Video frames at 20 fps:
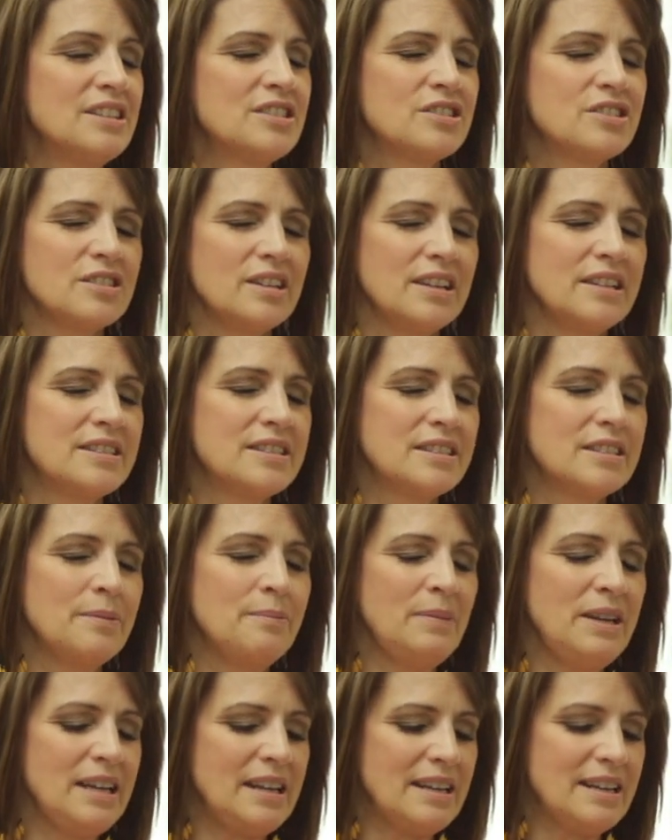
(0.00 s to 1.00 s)
it's it's to
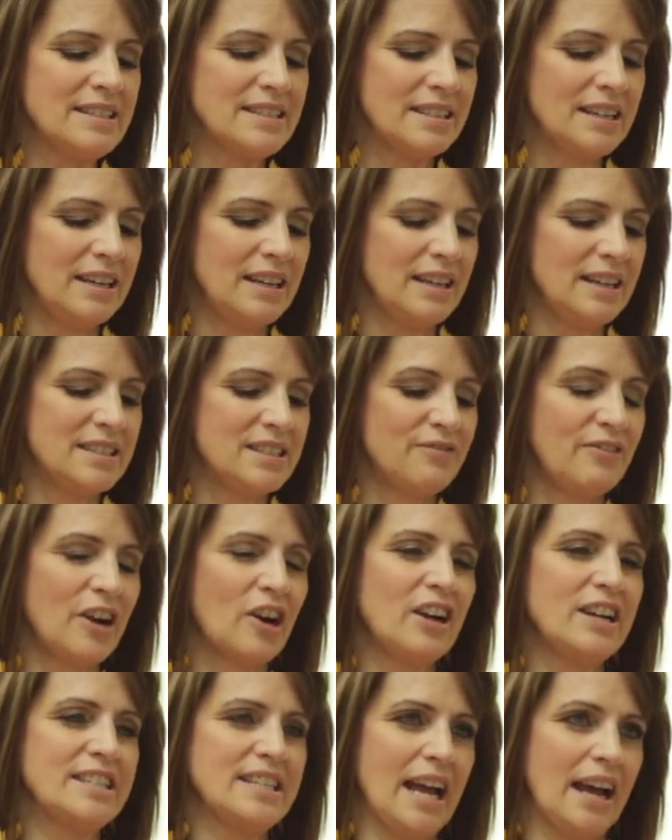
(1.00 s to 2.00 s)
me it's, it's,
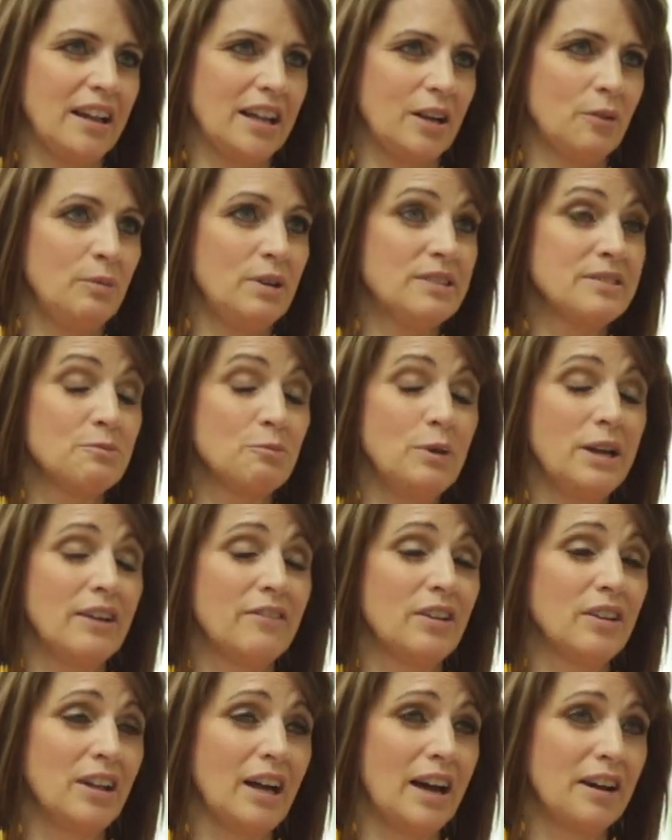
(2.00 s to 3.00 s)
very telling we
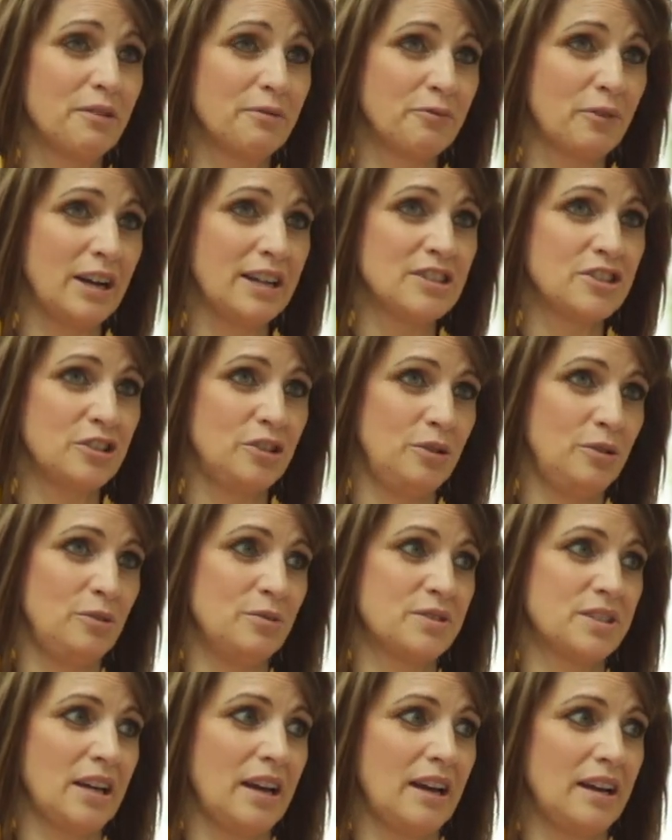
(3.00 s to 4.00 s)
have a lot of friends
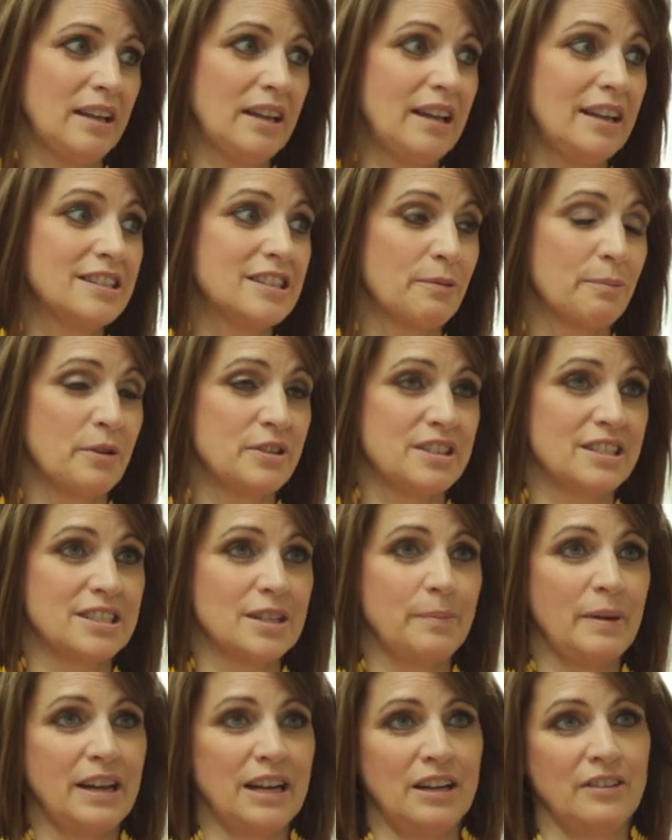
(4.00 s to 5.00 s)
whose uh, kids have
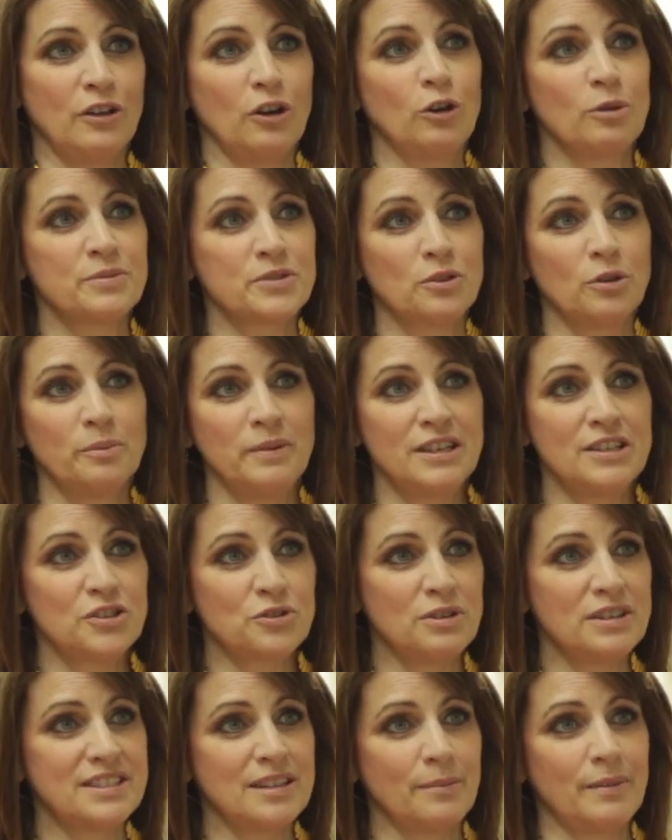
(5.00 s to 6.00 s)
participated in the homeschool
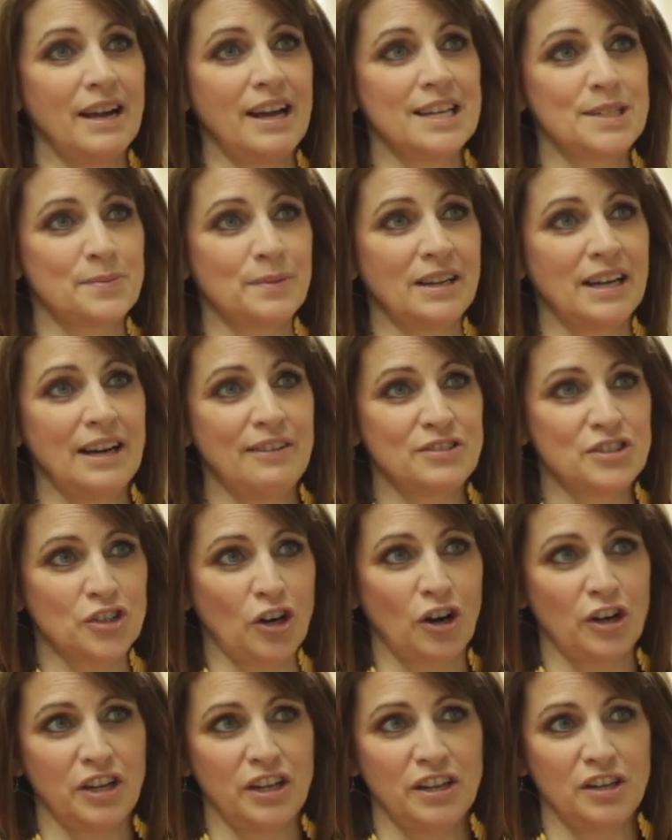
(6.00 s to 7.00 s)
ministries that my husband and i have
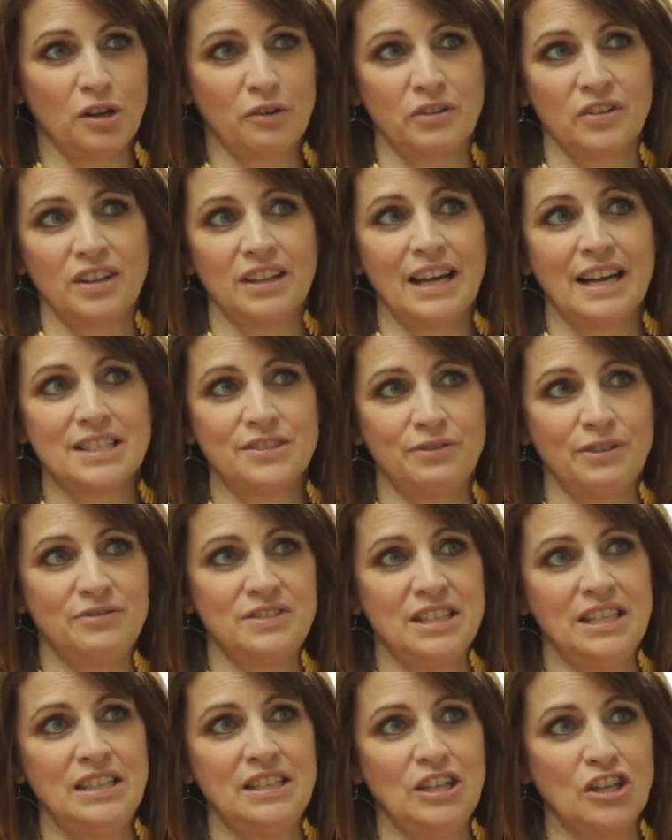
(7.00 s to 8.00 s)
started over the last
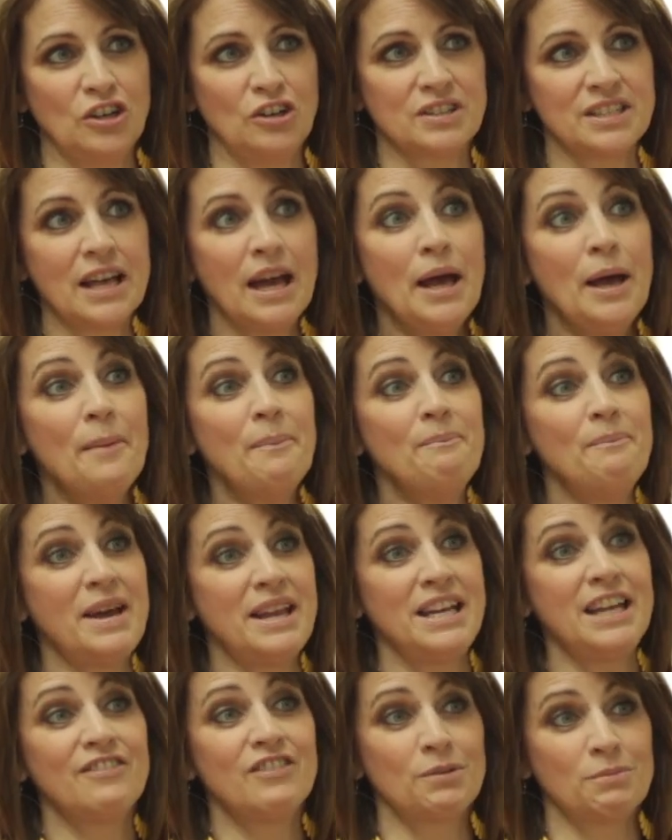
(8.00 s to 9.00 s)
15 years
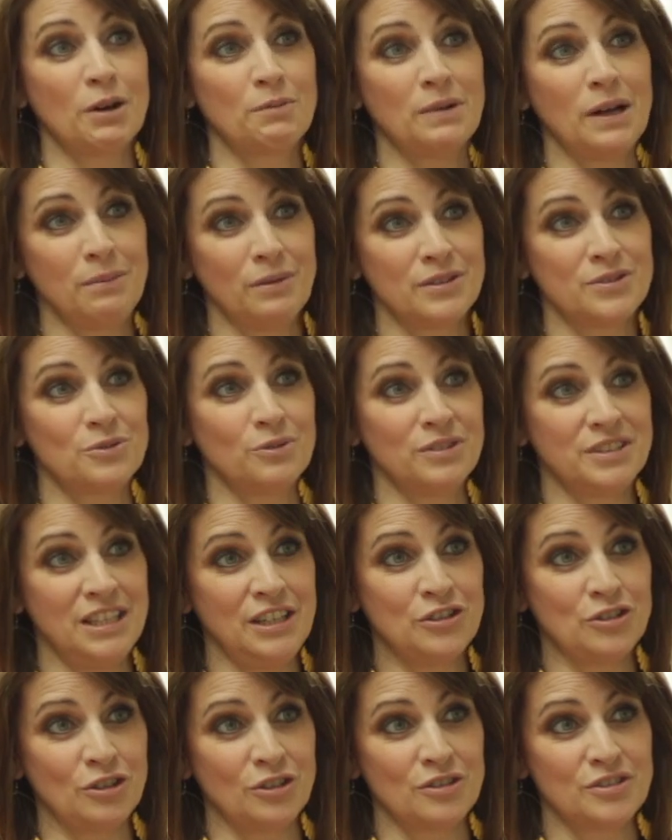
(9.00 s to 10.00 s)
many of them are public school
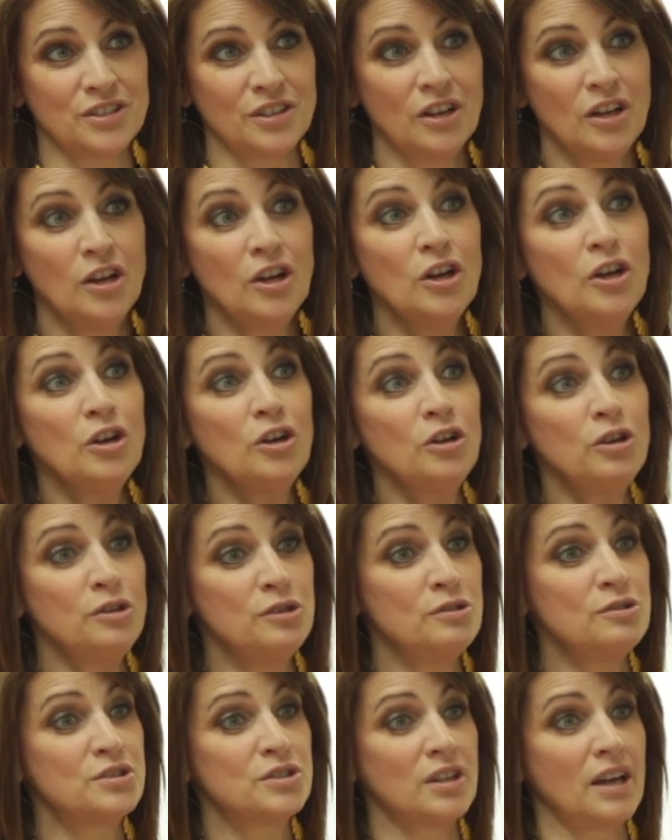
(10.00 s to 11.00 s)
teachers mm-hmm.
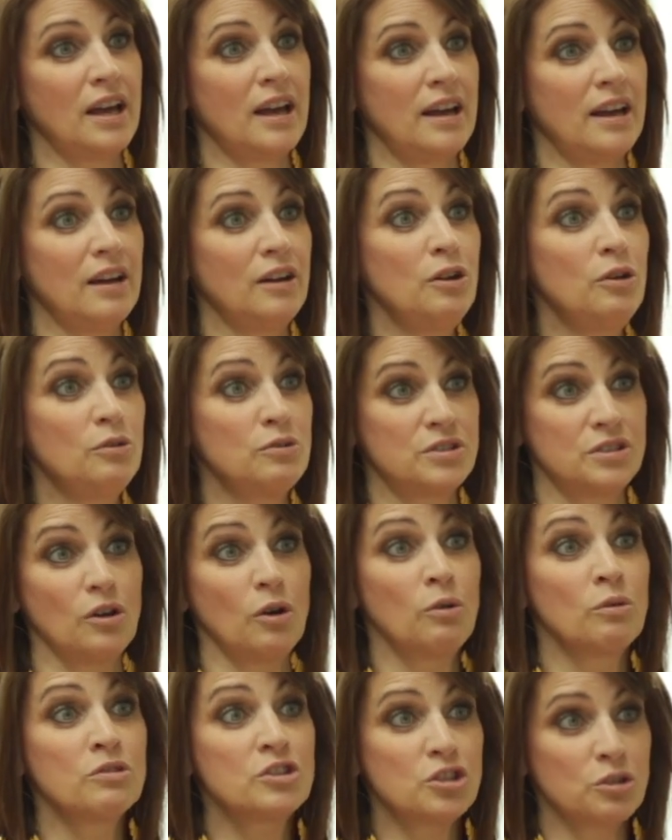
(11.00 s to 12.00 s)
whose uh, whose
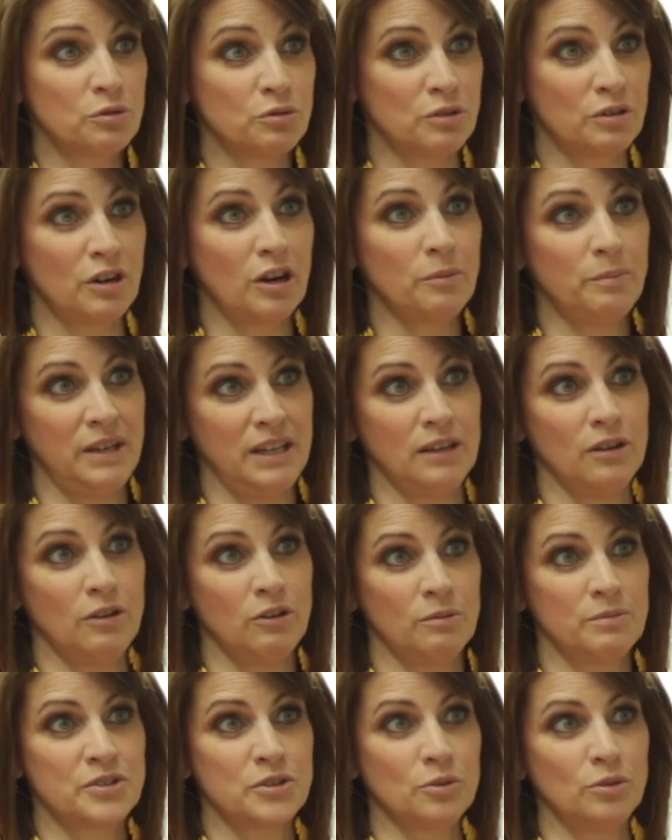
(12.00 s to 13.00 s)
own children are being
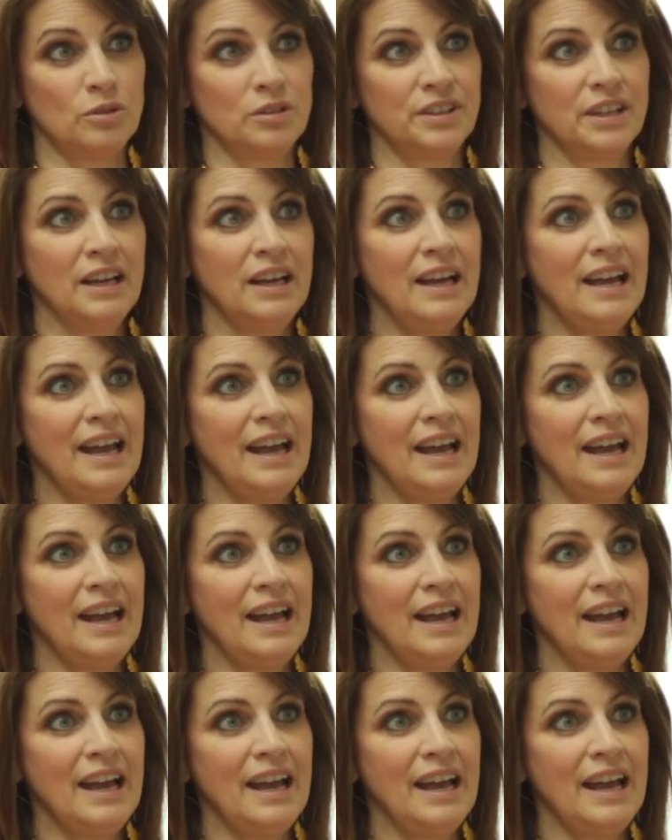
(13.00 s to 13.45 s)
homeschooled